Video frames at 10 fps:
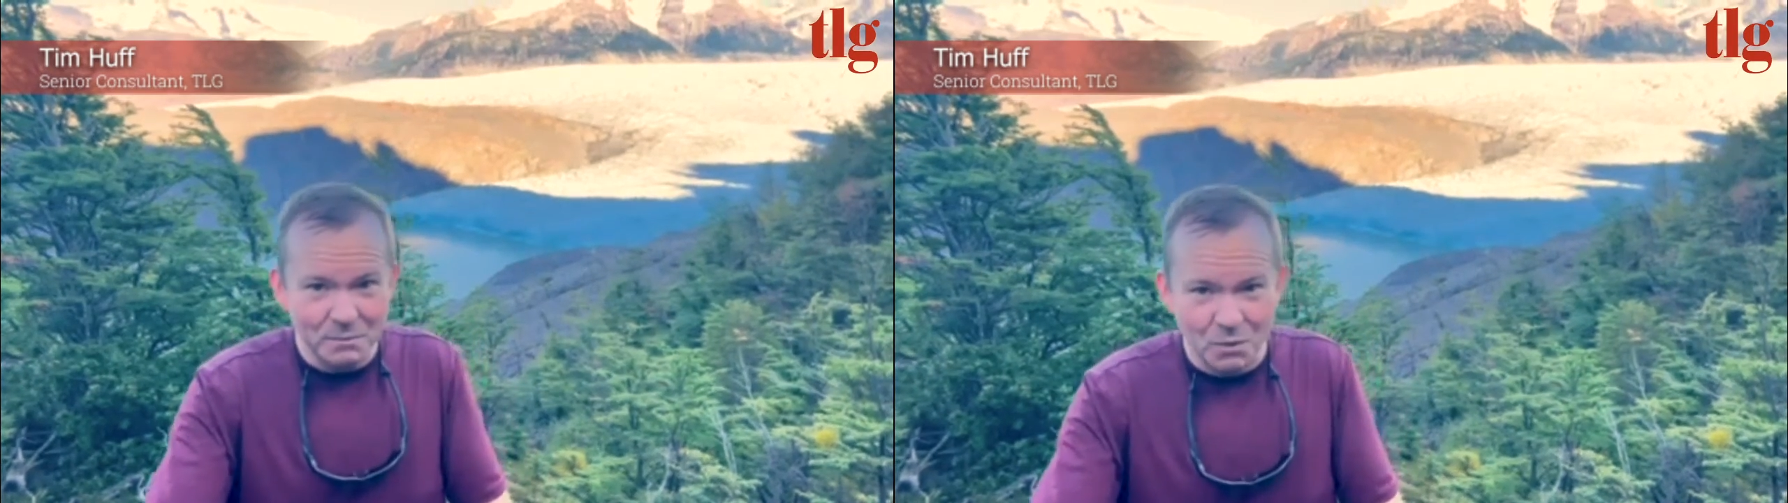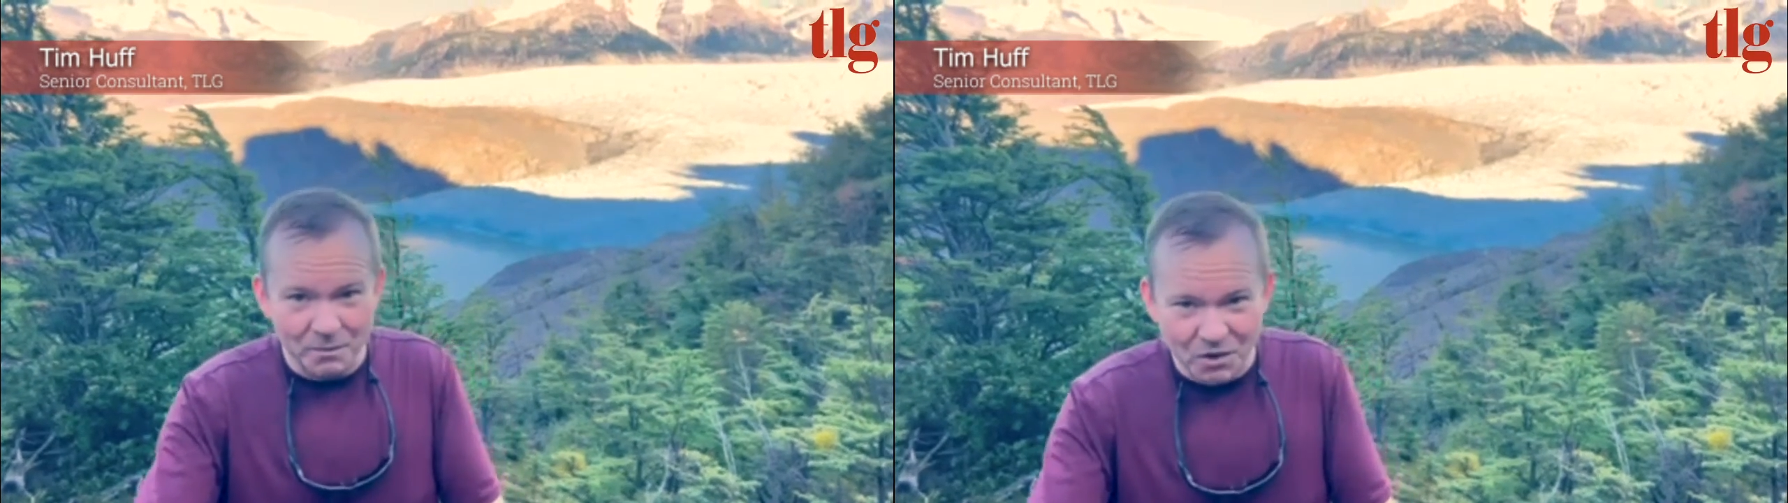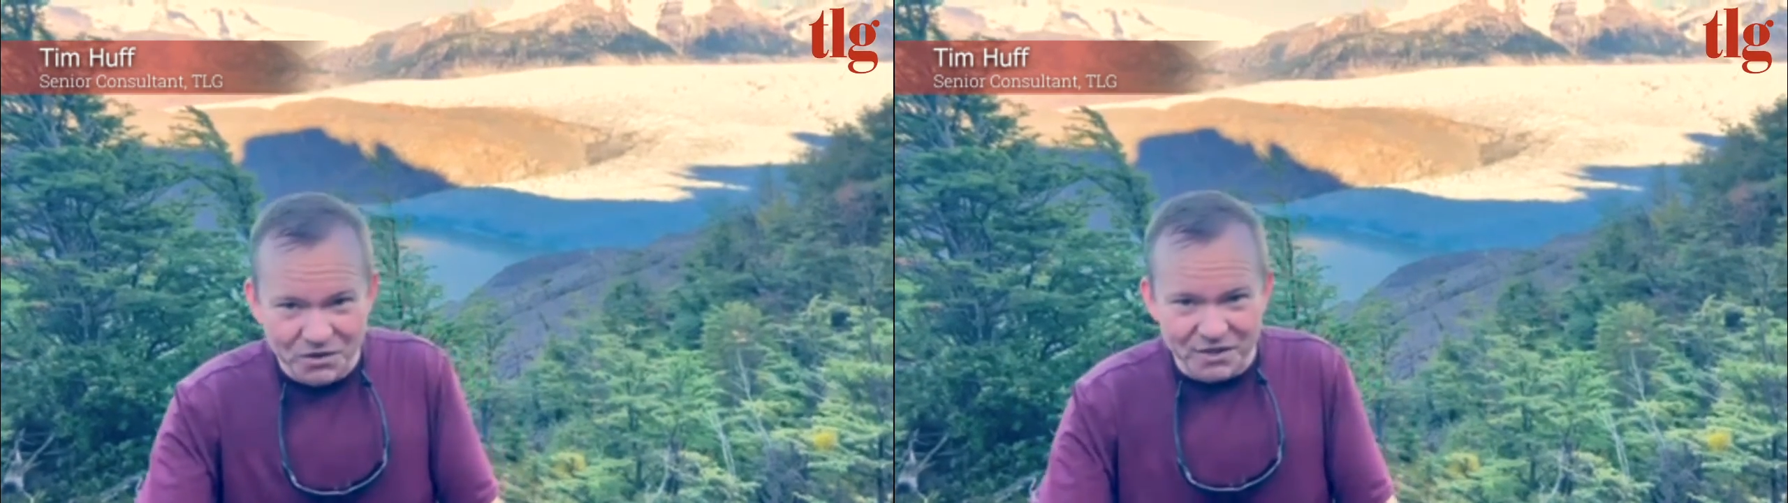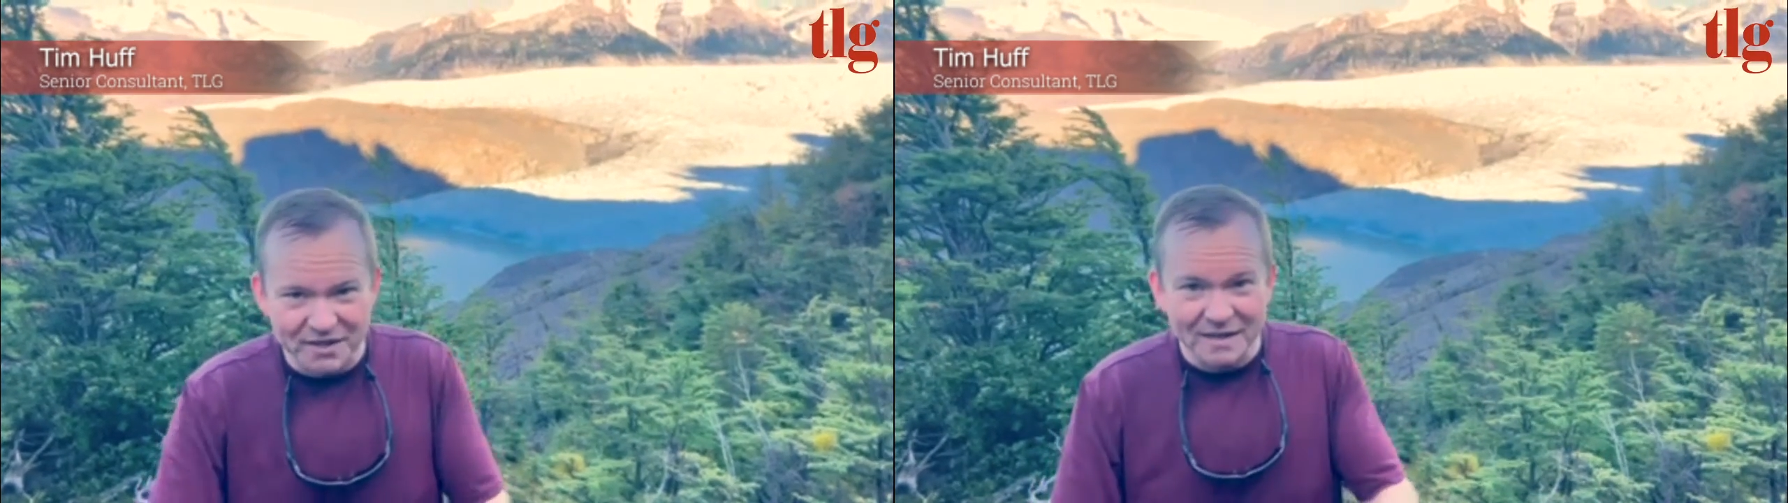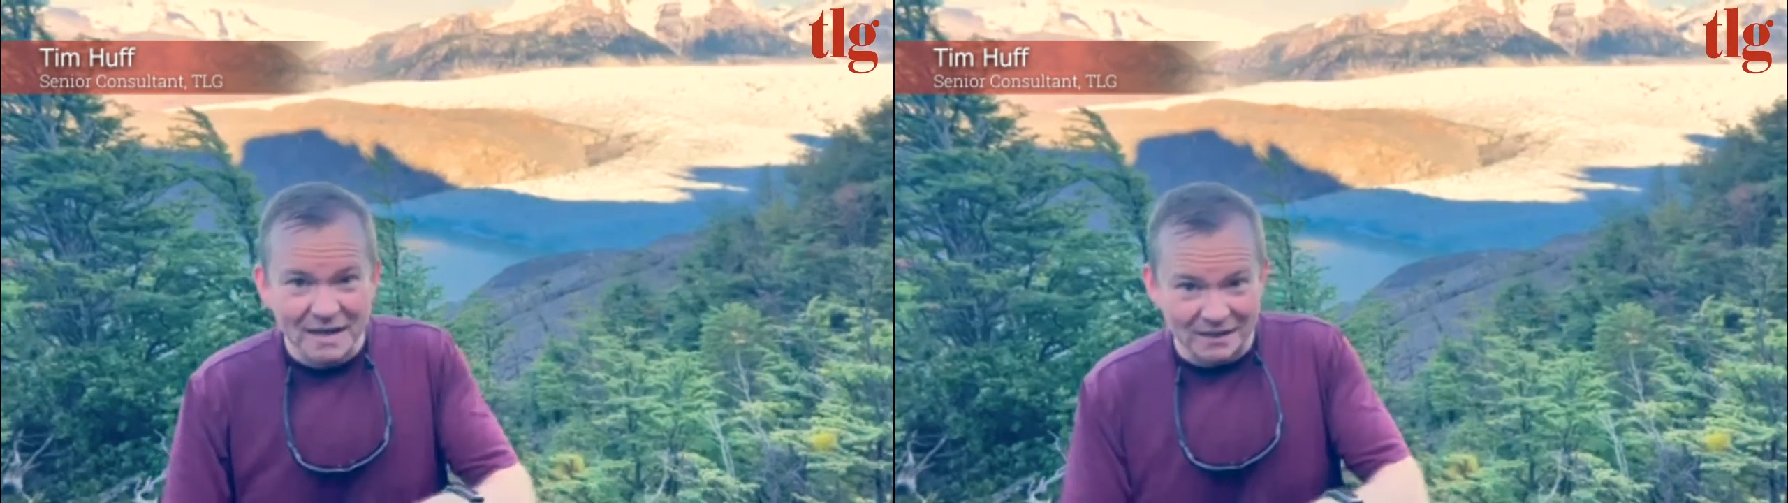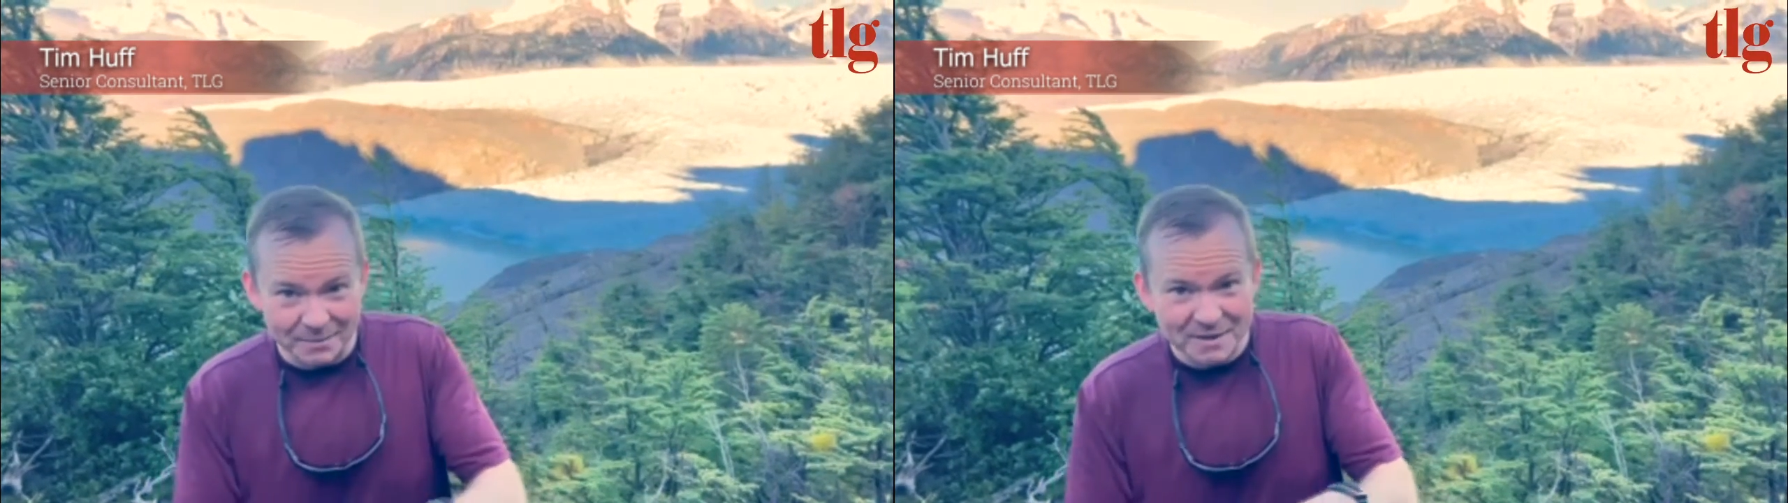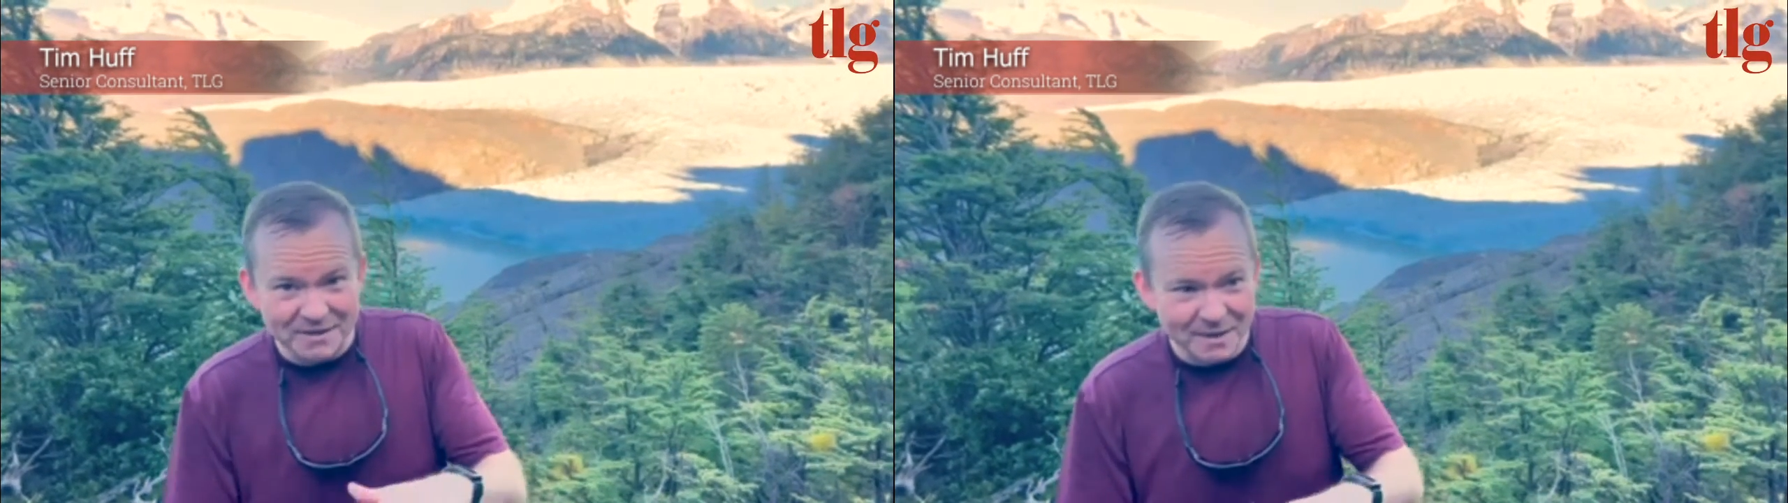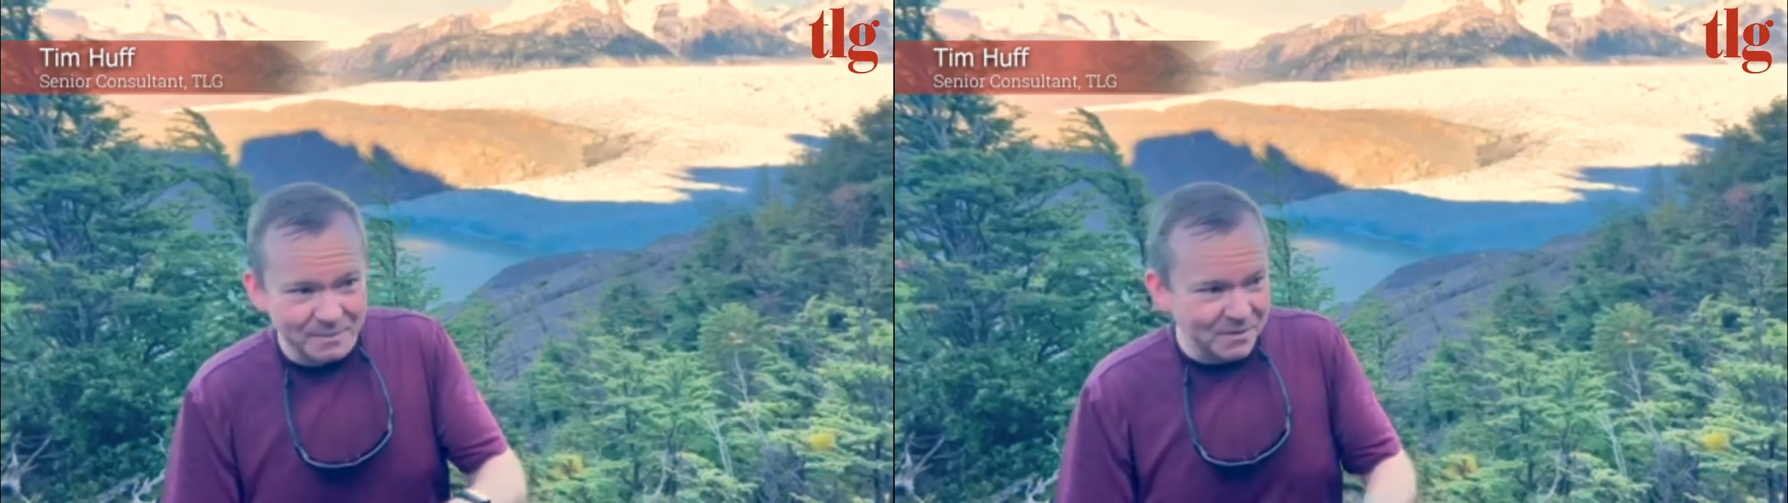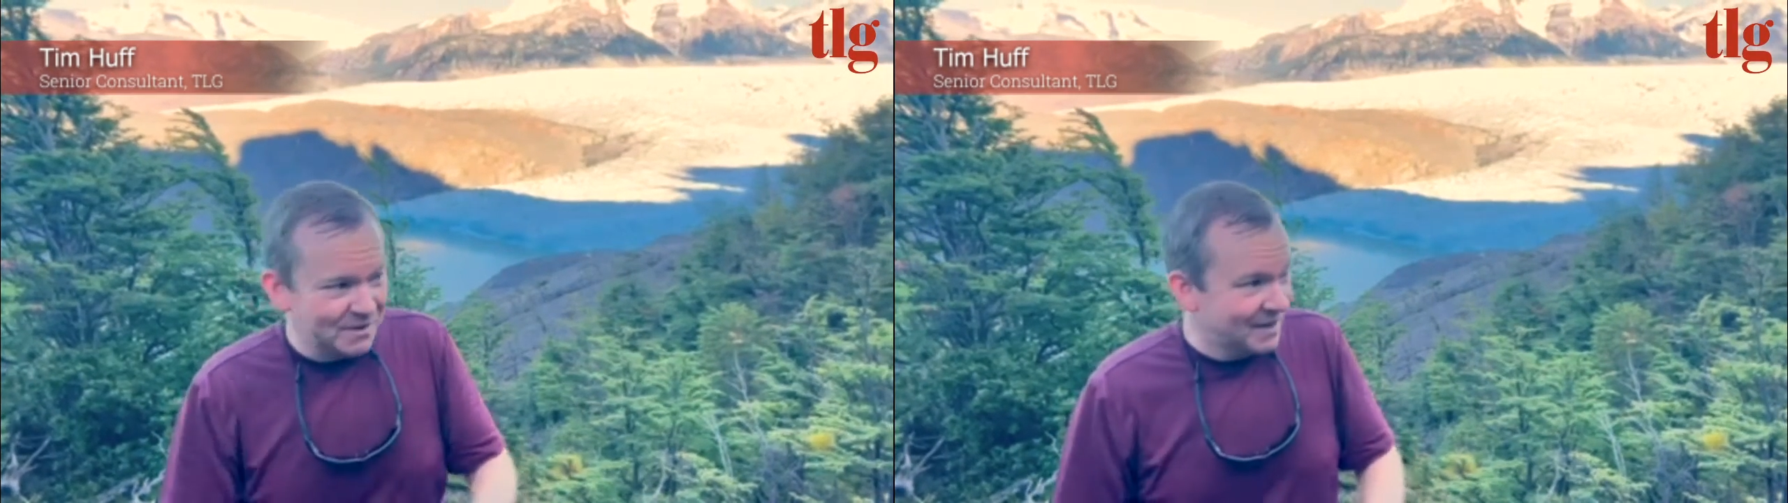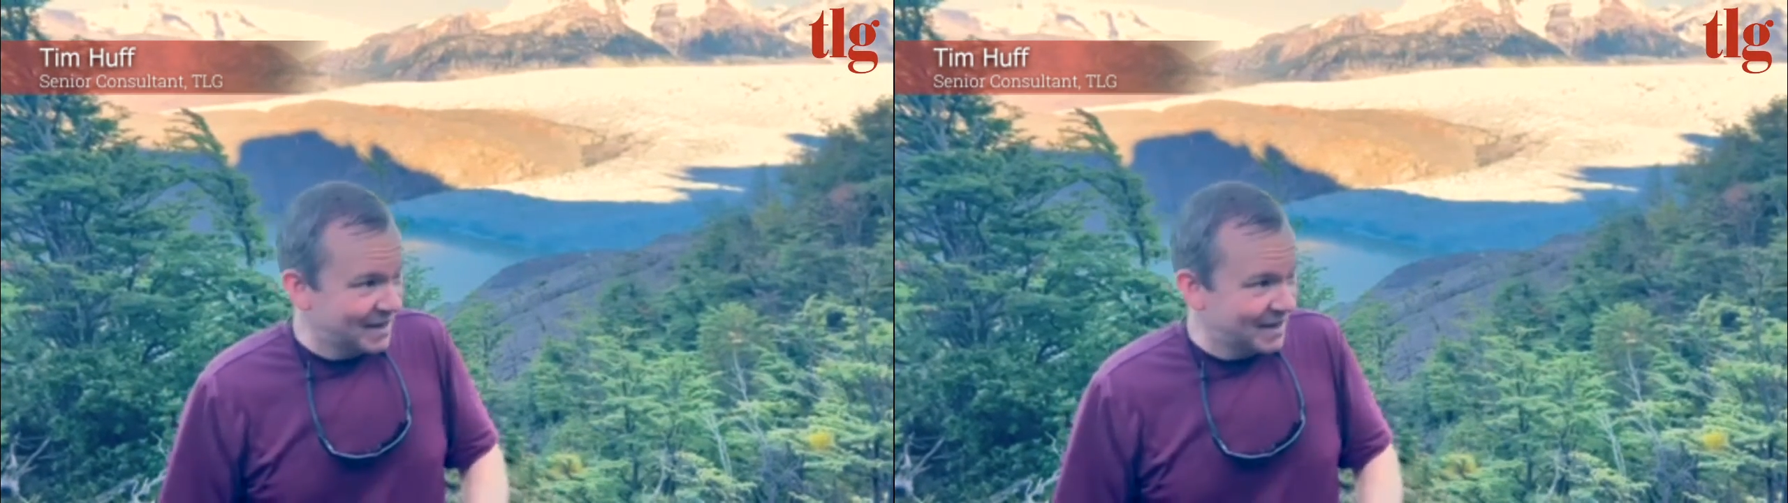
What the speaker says: more marshy, a little bit deeper.